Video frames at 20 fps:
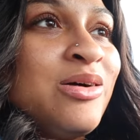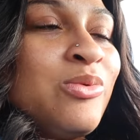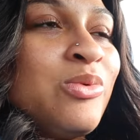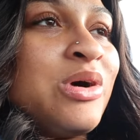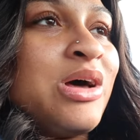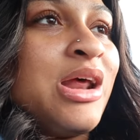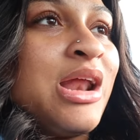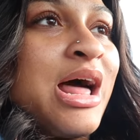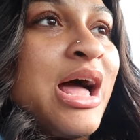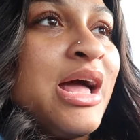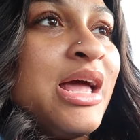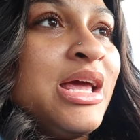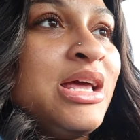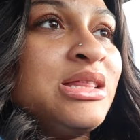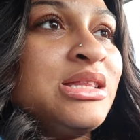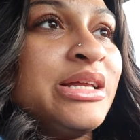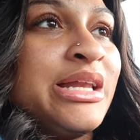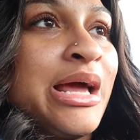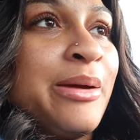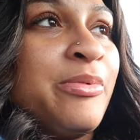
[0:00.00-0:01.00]
what did I
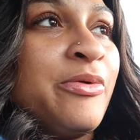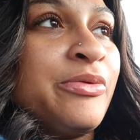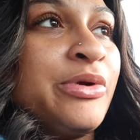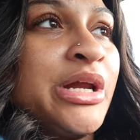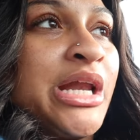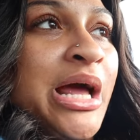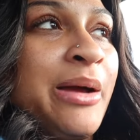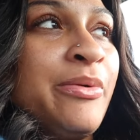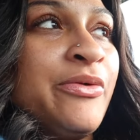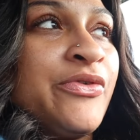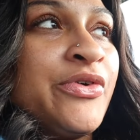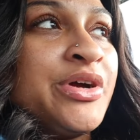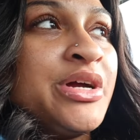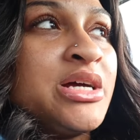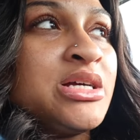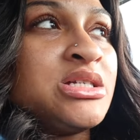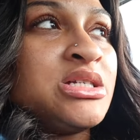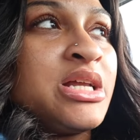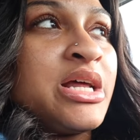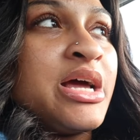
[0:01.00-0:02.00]
eat the day before
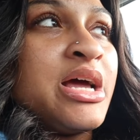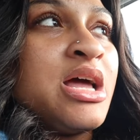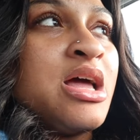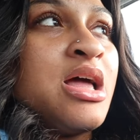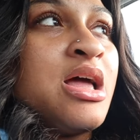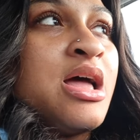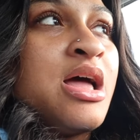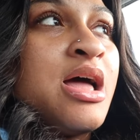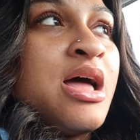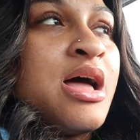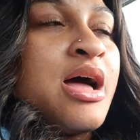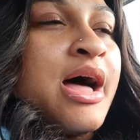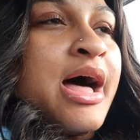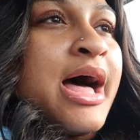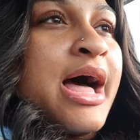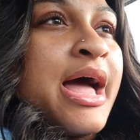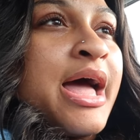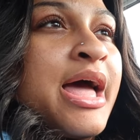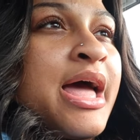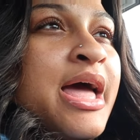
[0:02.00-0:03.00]
yesterday?
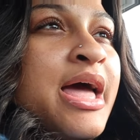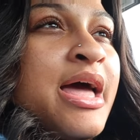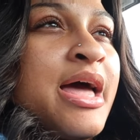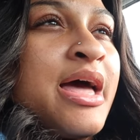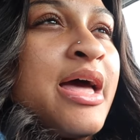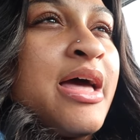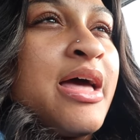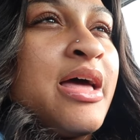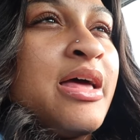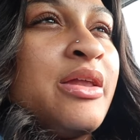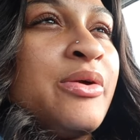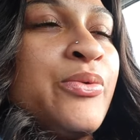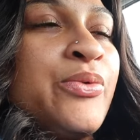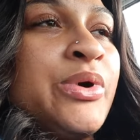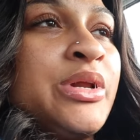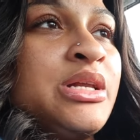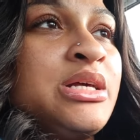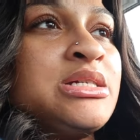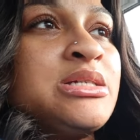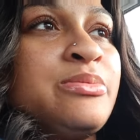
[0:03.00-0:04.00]
I had
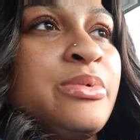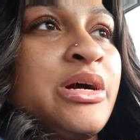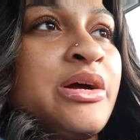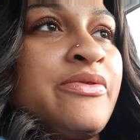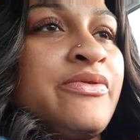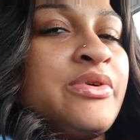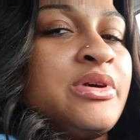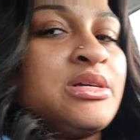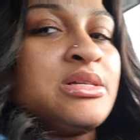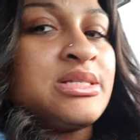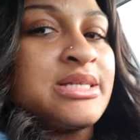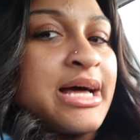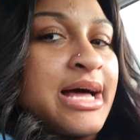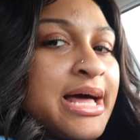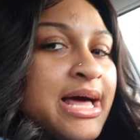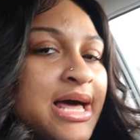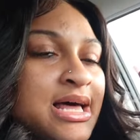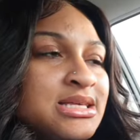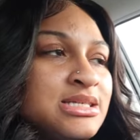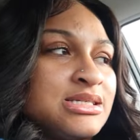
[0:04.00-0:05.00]
Wendy's breakfast, I
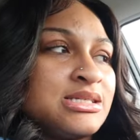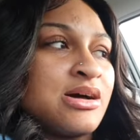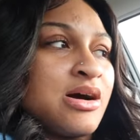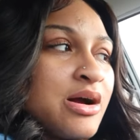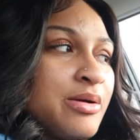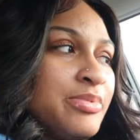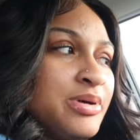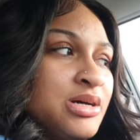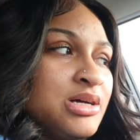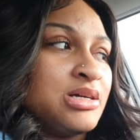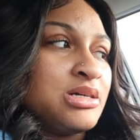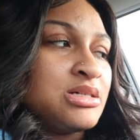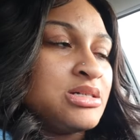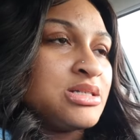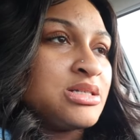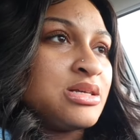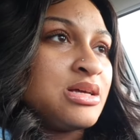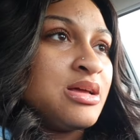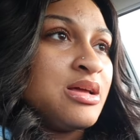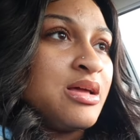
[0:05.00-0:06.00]
had Starbucks,
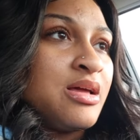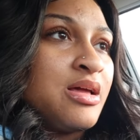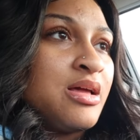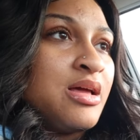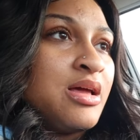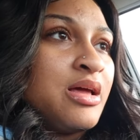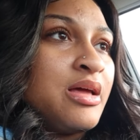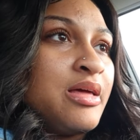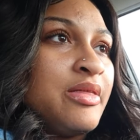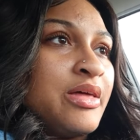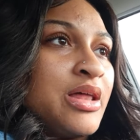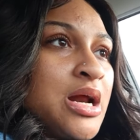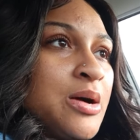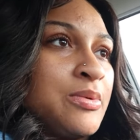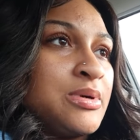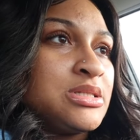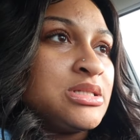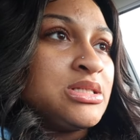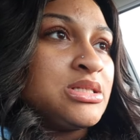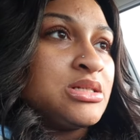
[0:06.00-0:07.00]
and then I
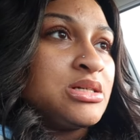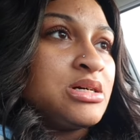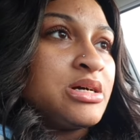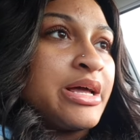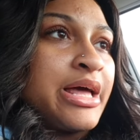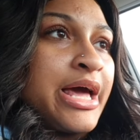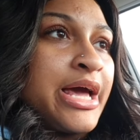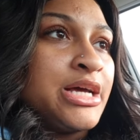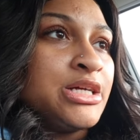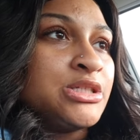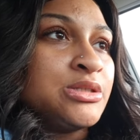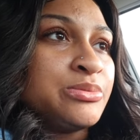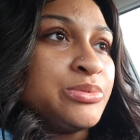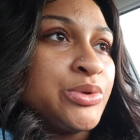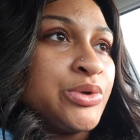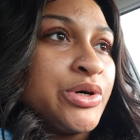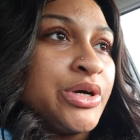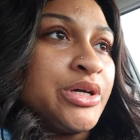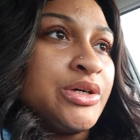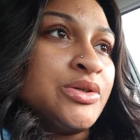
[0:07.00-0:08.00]
went to Cajun
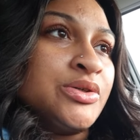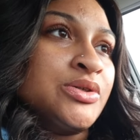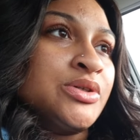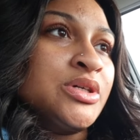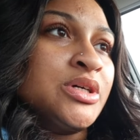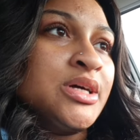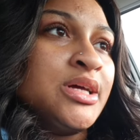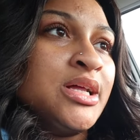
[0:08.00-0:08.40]
Boil,